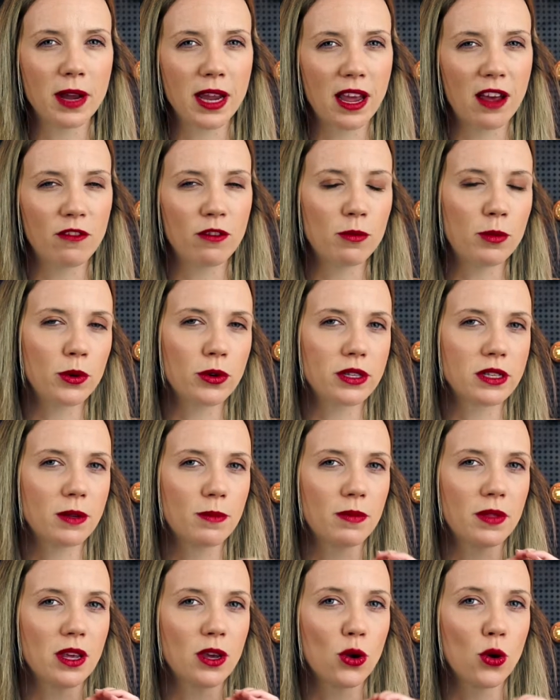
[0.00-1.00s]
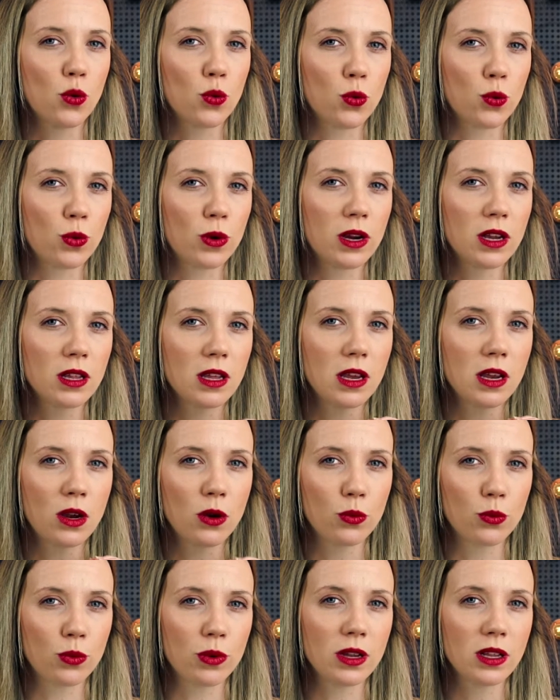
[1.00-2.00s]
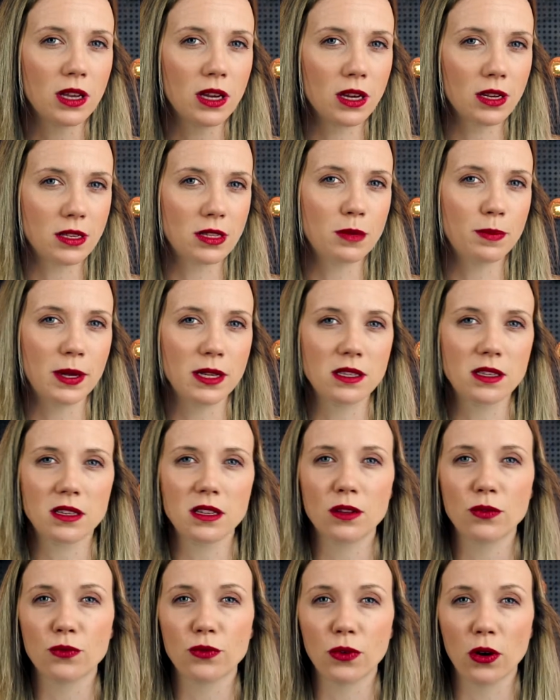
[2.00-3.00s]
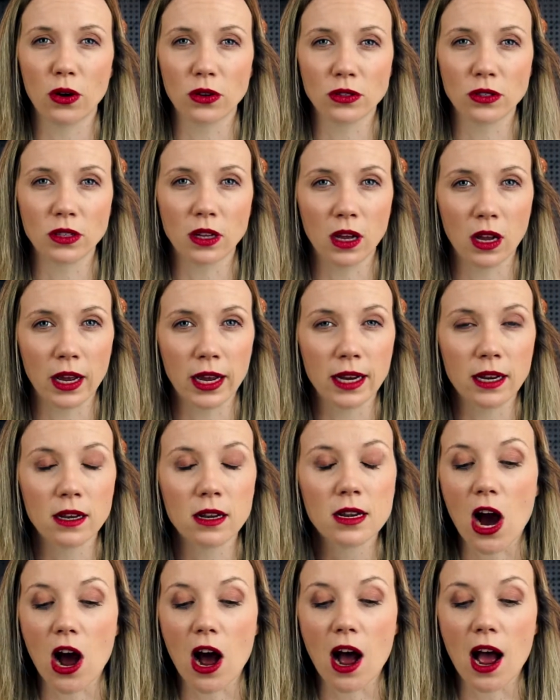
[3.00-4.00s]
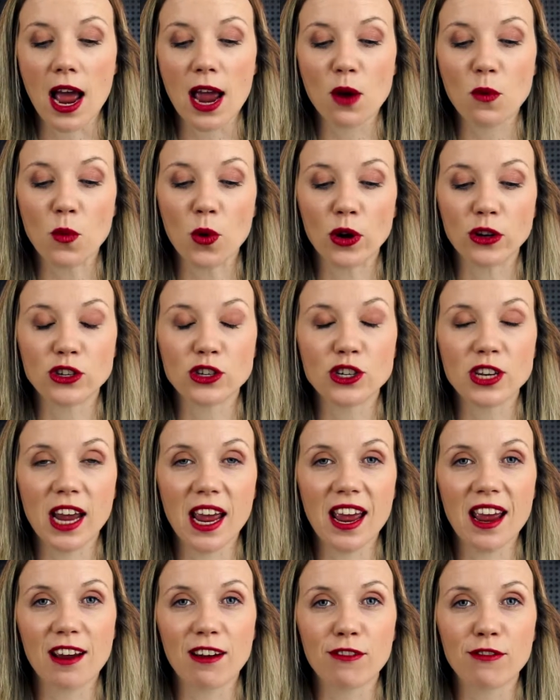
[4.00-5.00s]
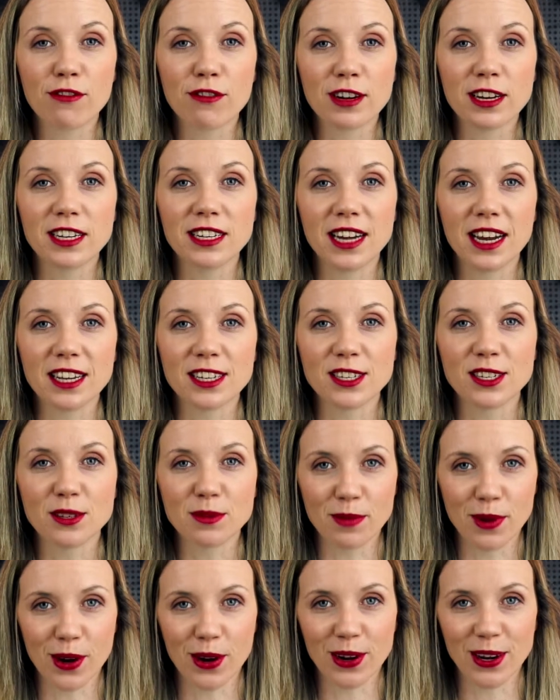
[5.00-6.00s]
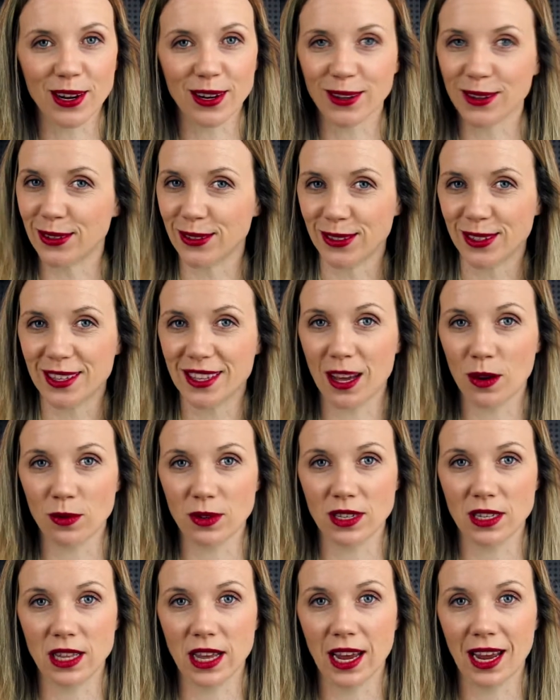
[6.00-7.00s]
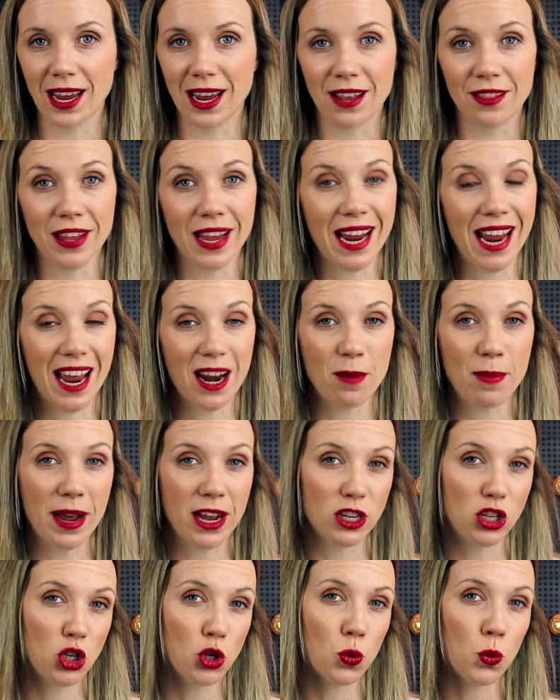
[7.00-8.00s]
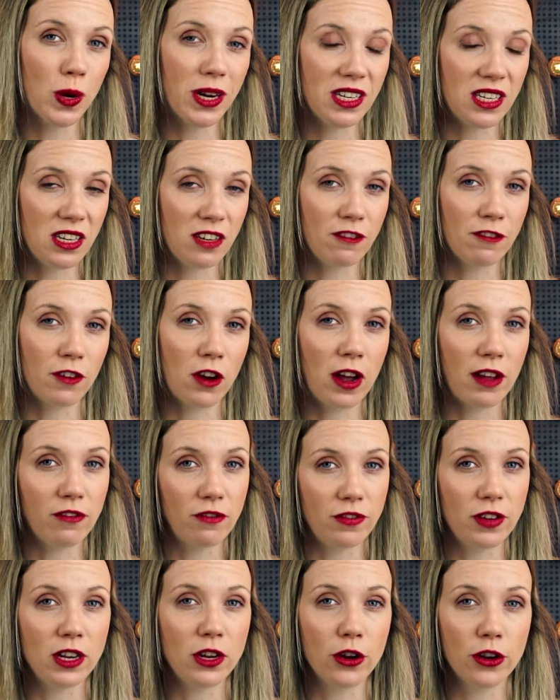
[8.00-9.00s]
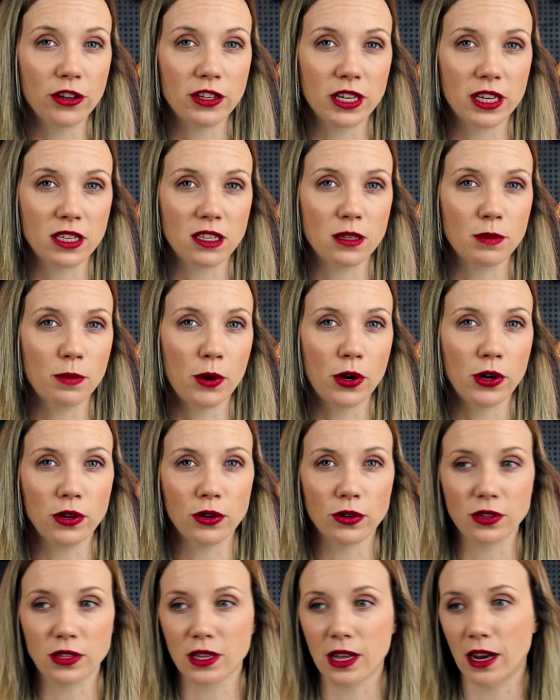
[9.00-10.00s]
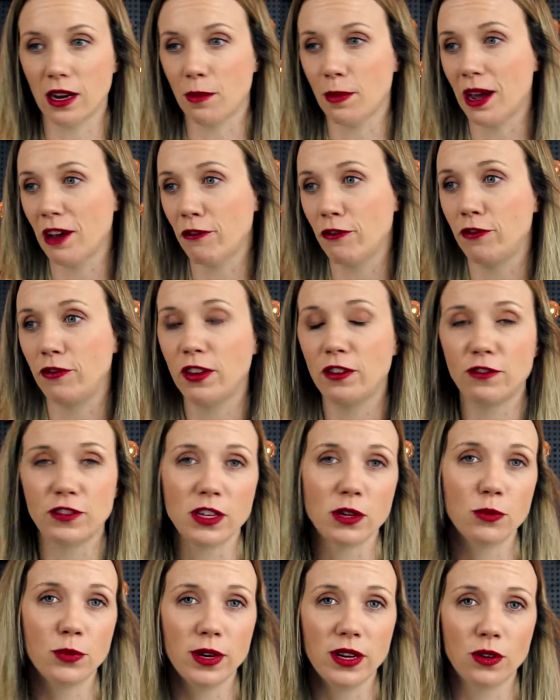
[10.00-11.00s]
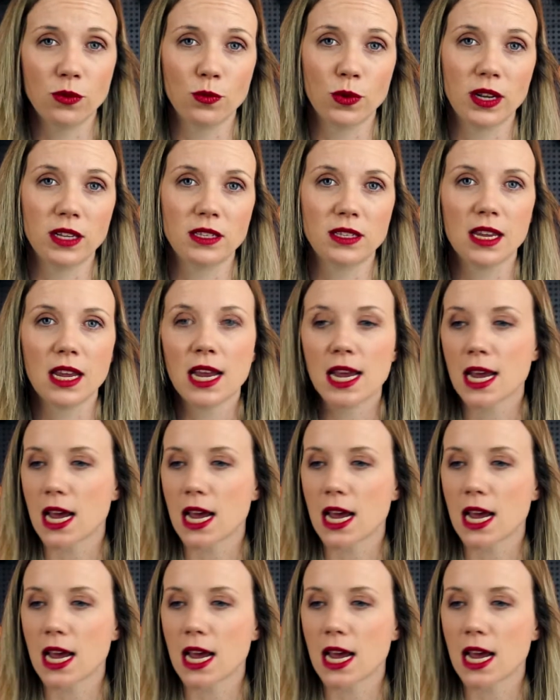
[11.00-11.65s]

I ever bought something really, really expensive online, I watched every testimonial that was there, and they had about 25 video testimonials and they had about 50 written ones.